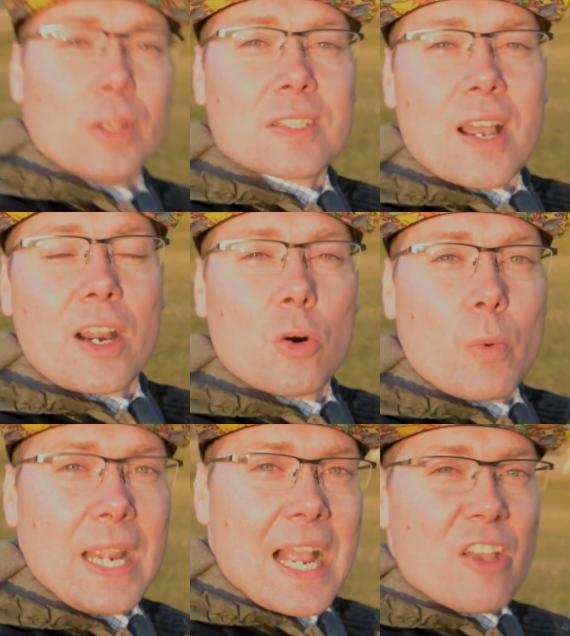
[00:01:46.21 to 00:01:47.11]
entire
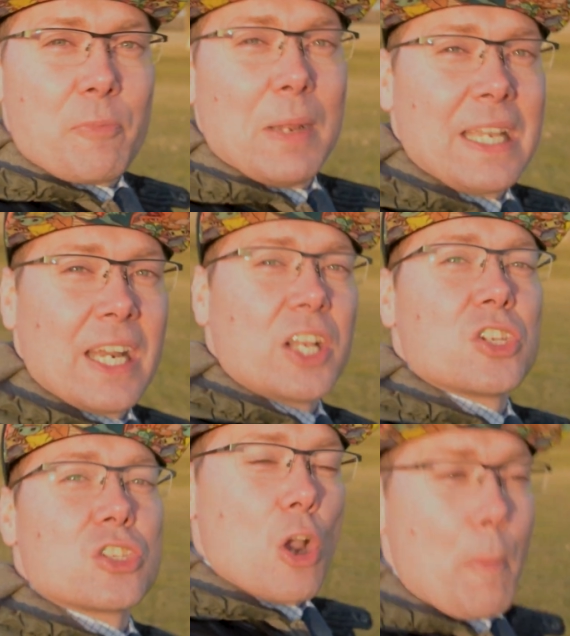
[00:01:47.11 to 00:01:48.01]
week I've been getting
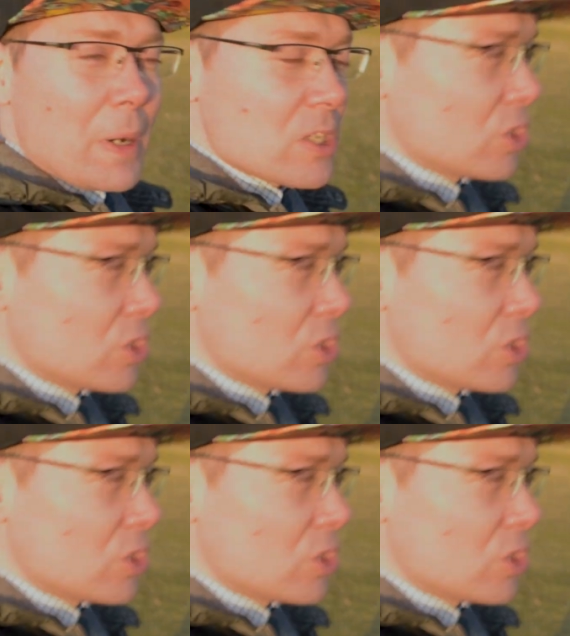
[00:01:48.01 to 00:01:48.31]
super